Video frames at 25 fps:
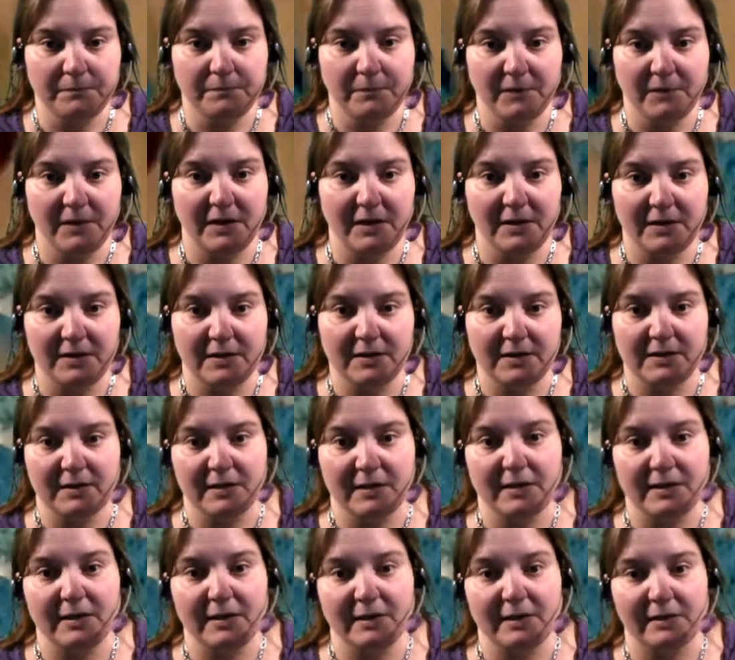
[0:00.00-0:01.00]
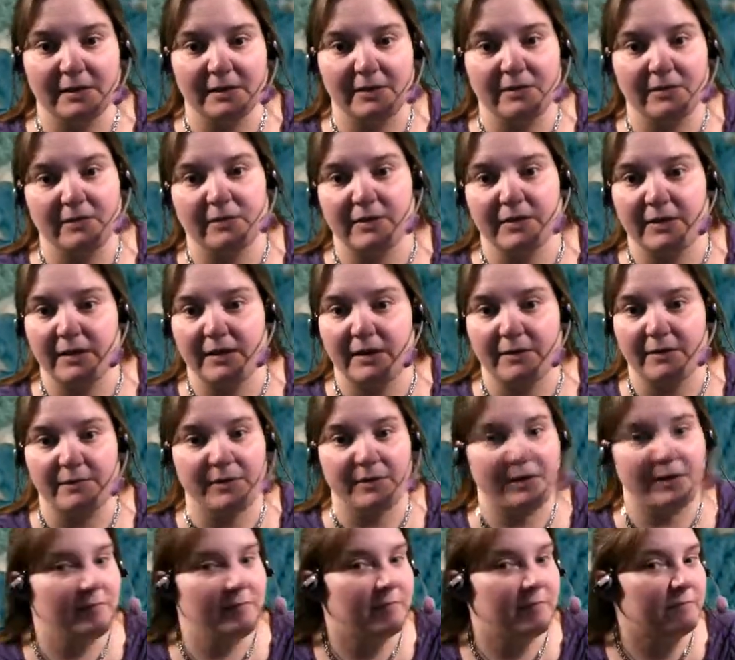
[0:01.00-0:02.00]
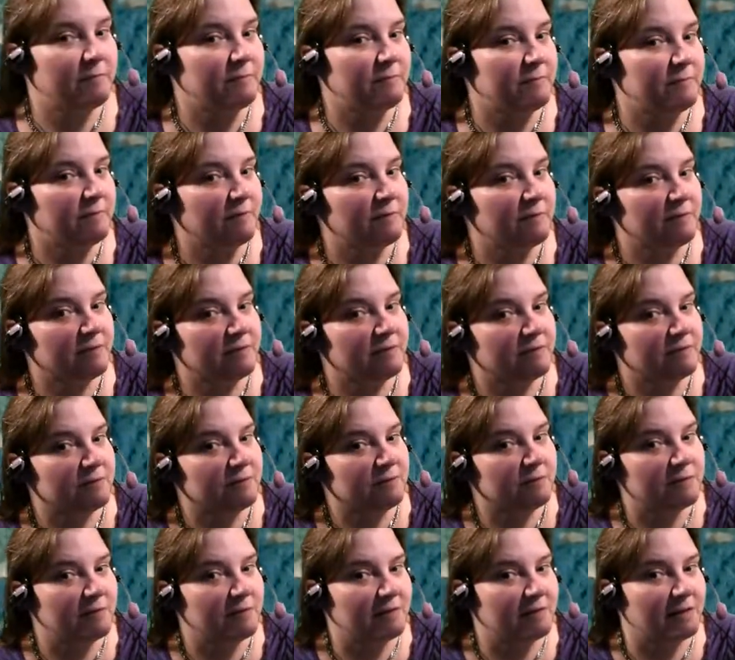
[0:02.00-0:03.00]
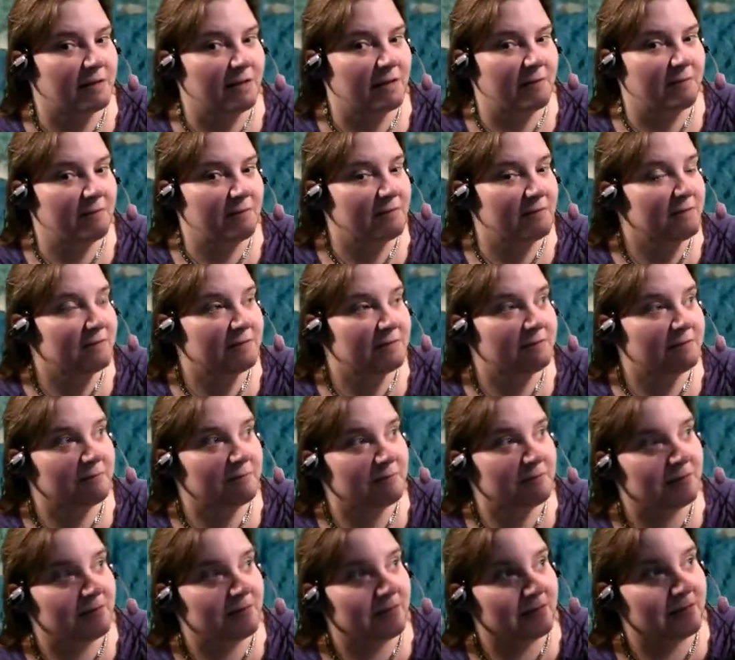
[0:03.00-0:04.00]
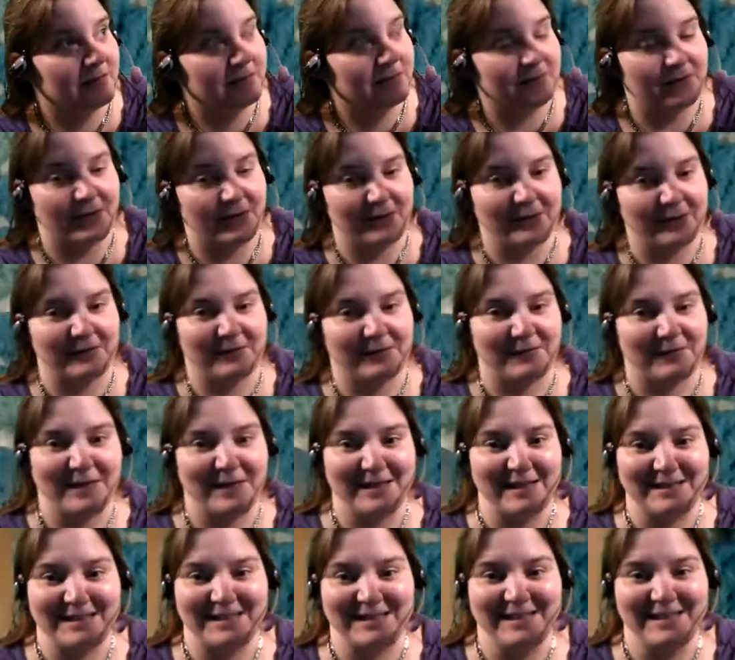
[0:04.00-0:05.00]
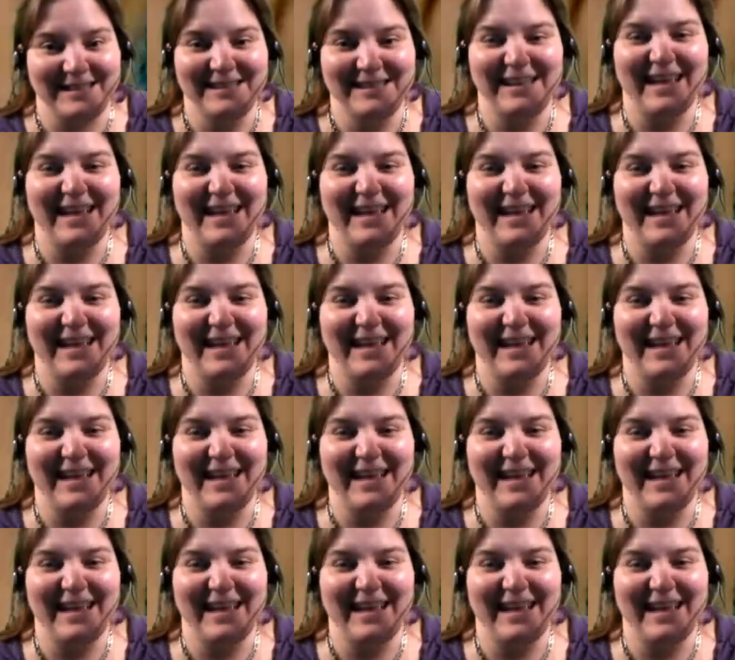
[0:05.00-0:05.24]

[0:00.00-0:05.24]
And it's technically over that way, but because of the way the camera is, I'm looking in the wrong direction.